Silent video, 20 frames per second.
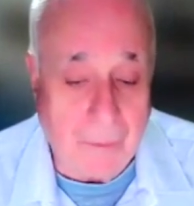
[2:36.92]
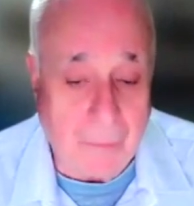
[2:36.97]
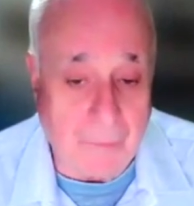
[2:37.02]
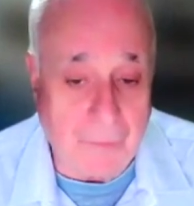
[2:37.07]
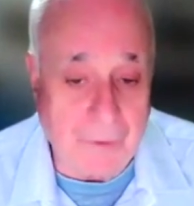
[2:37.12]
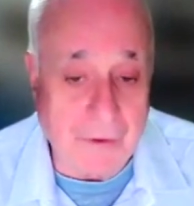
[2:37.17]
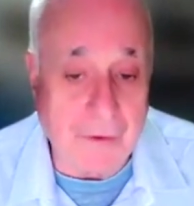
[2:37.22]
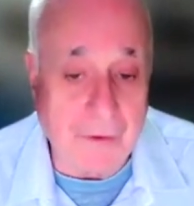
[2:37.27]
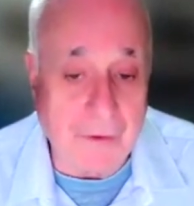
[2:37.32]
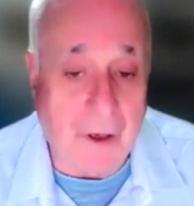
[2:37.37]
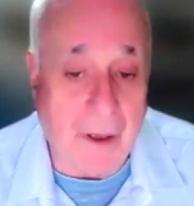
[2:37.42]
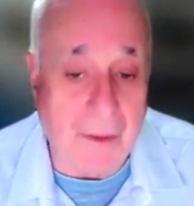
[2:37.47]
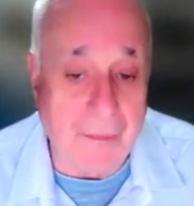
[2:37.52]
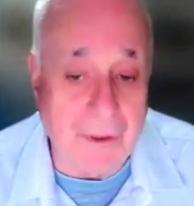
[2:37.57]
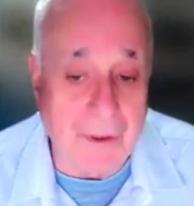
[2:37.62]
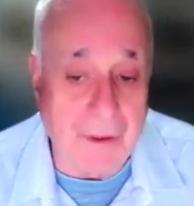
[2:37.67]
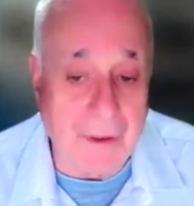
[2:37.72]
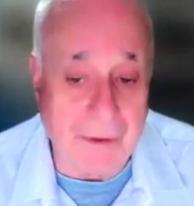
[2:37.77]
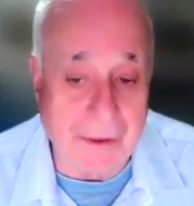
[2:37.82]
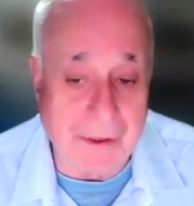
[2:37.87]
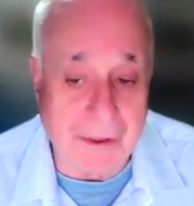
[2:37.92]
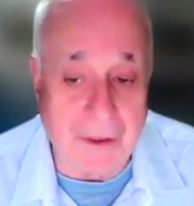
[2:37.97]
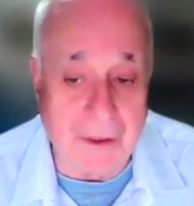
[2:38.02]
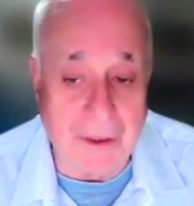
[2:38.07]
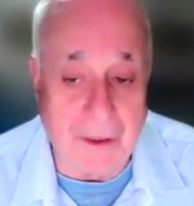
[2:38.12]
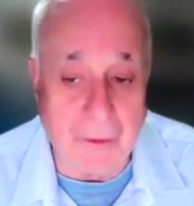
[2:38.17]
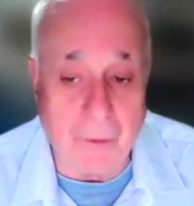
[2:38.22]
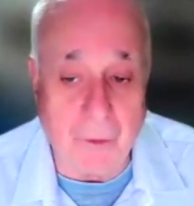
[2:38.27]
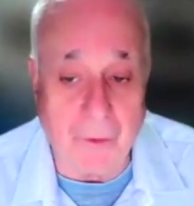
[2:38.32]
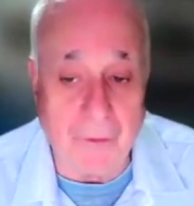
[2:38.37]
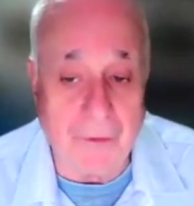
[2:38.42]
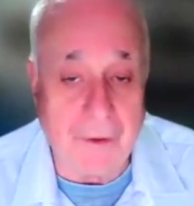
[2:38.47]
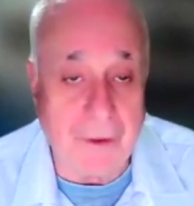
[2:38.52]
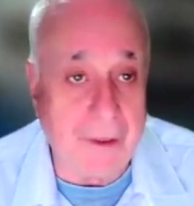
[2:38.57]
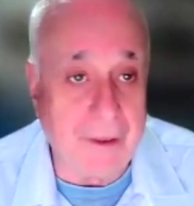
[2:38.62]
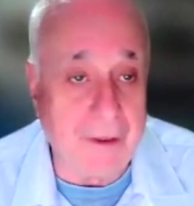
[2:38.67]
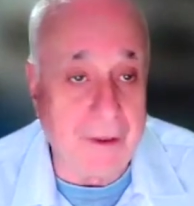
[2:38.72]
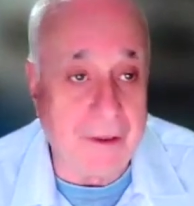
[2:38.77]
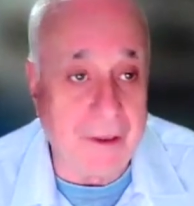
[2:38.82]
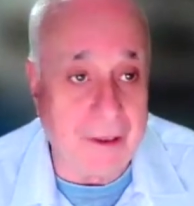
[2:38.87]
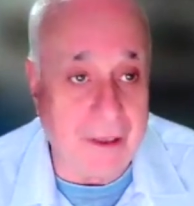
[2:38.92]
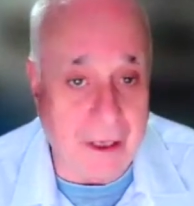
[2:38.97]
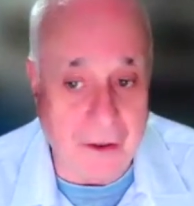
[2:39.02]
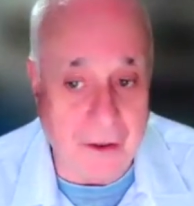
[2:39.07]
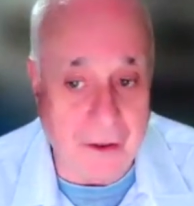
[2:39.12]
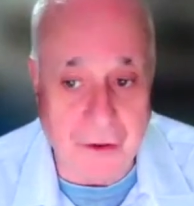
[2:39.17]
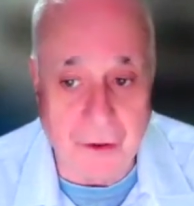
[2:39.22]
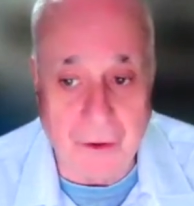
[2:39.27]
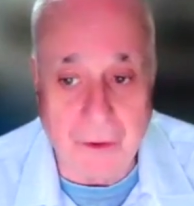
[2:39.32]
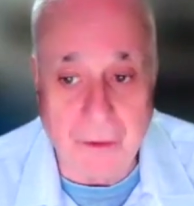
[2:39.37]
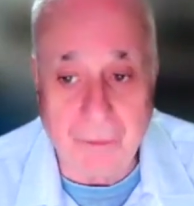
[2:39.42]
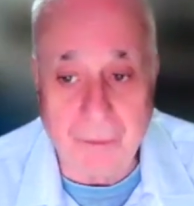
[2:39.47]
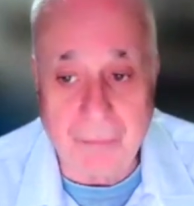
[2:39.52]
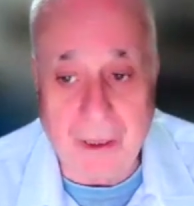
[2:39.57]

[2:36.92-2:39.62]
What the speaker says: Professor Hamdi recently won the International